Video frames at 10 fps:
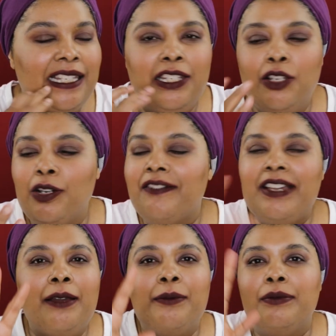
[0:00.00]
Lord, I've
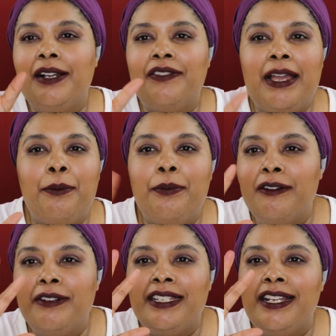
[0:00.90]
got
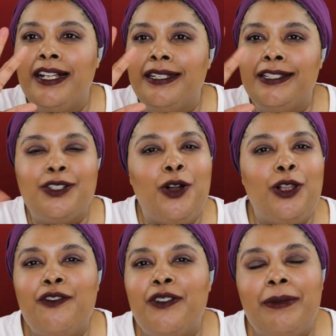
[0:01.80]
varied colors
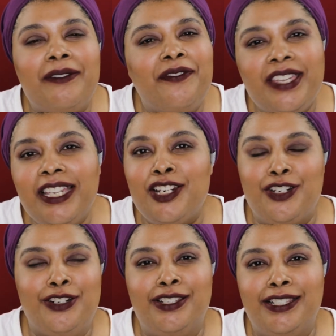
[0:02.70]
all over my
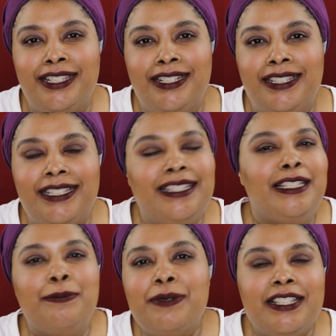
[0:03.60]
fingers. This
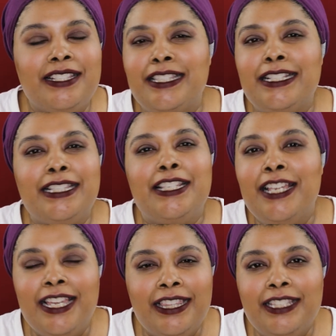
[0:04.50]
lips, this
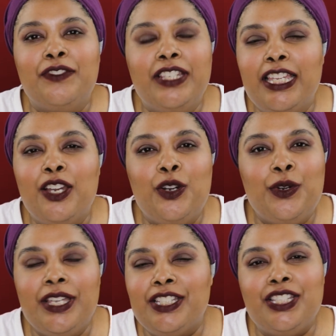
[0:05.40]

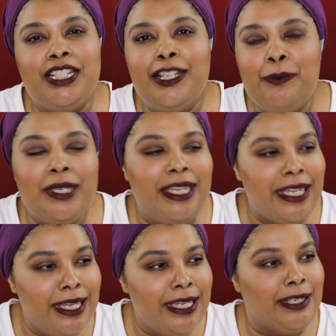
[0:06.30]
video has just done me
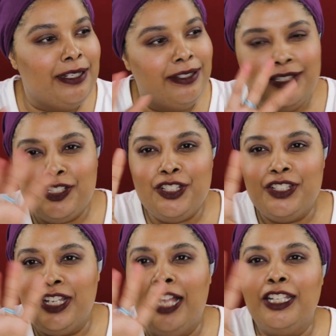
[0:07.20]
in. It's
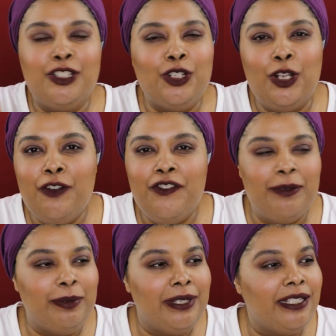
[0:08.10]
just colors all over
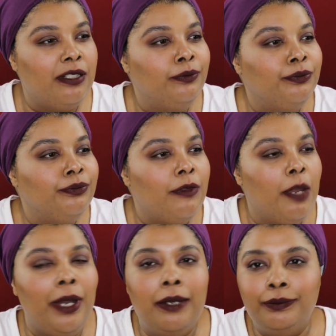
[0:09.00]
the place.
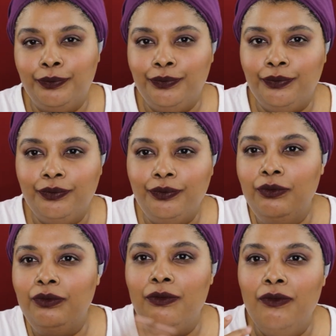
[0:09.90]
But
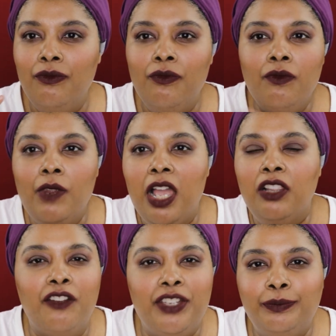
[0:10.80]
love